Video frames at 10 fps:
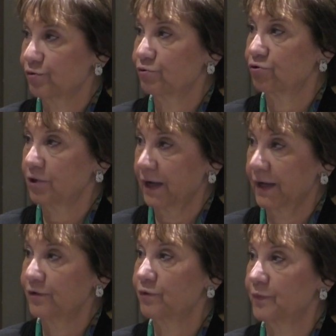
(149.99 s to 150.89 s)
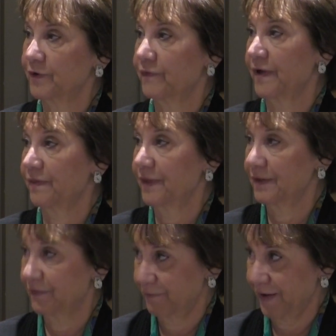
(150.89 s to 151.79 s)
to try to prevent the
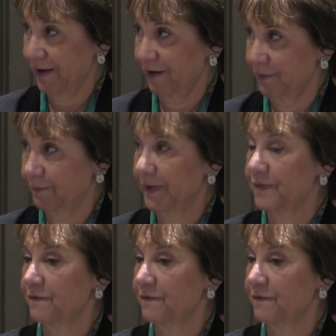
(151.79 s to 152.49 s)
development,